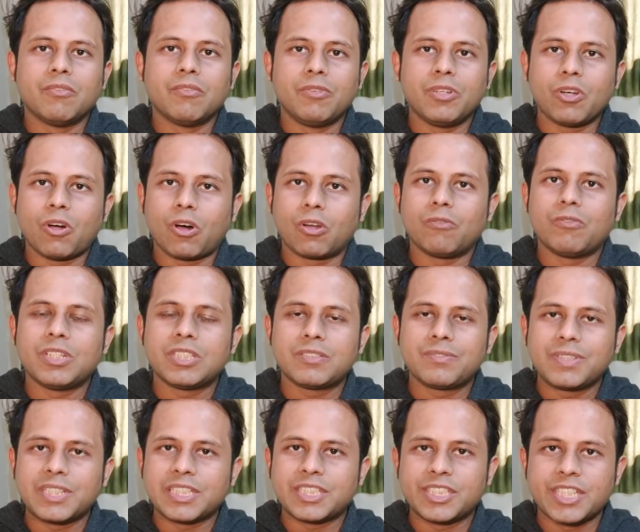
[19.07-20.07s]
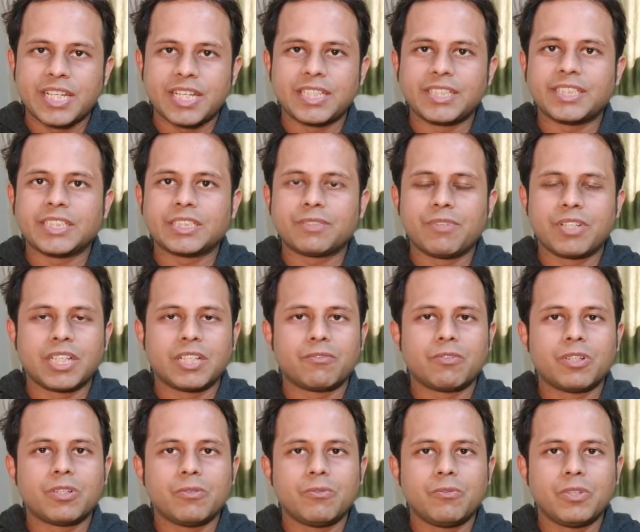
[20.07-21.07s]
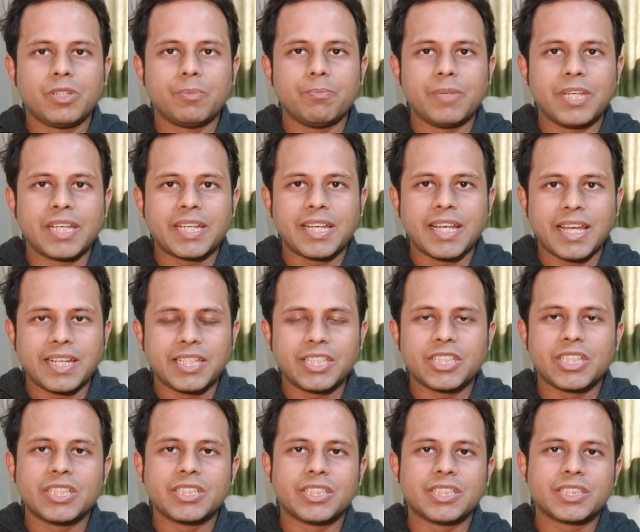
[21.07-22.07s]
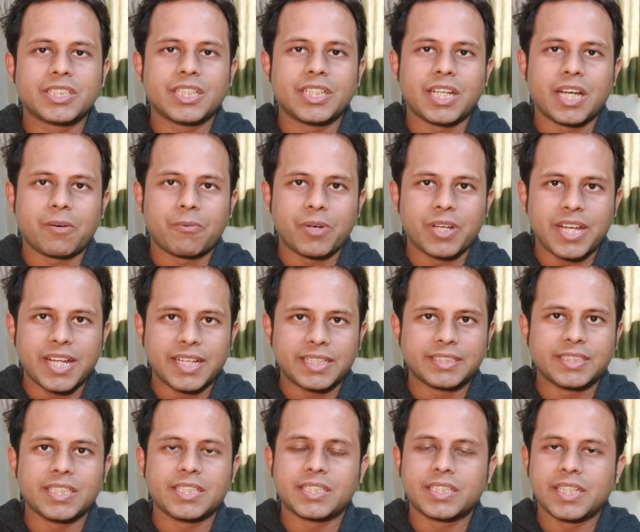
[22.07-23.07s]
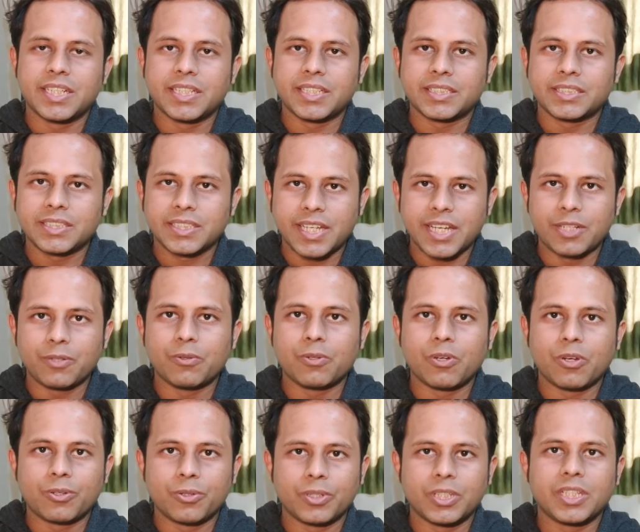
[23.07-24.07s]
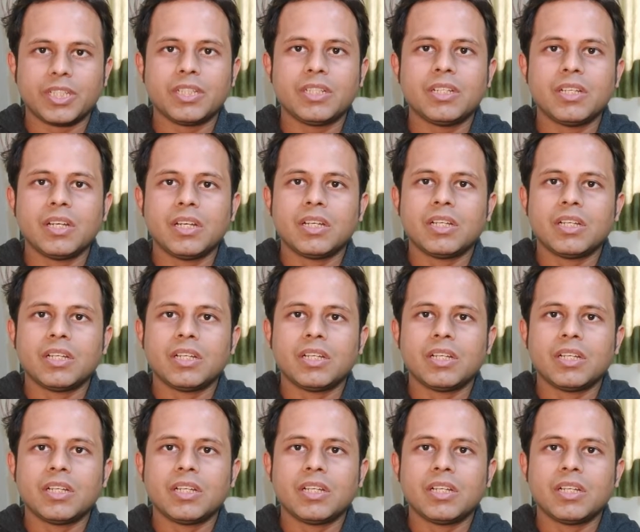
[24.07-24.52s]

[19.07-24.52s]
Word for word: We always face challenges whenever we make any changes in our existing schedule or routine.